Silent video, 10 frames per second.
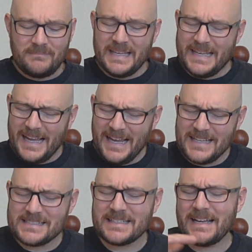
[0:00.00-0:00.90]
It
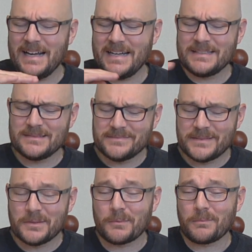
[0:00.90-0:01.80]
has the kind of
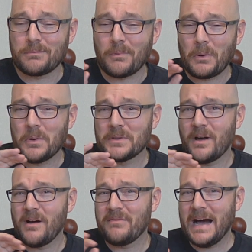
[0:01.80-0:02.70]
rolled
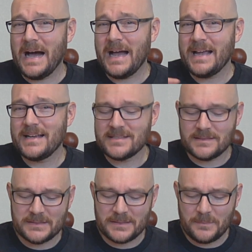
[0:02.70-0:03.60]
off highs a
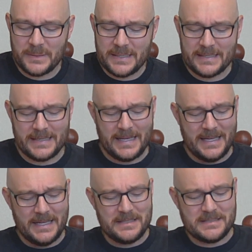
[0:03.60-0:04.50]
little bit. It
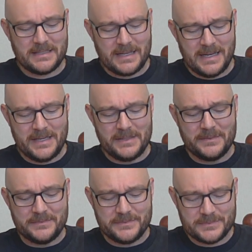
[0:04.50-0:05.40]
has a kind
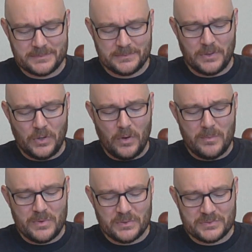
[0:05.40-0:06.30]
of
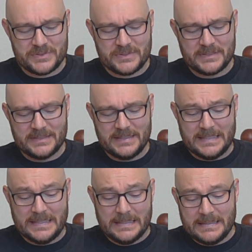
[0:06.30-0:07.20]
almost
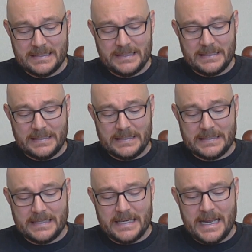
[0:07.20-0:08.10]

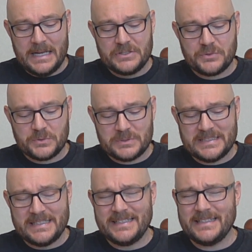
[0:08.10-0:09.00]

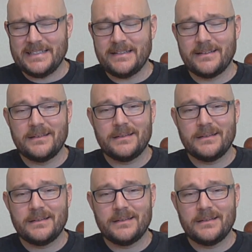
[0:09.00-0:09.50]
unnaturally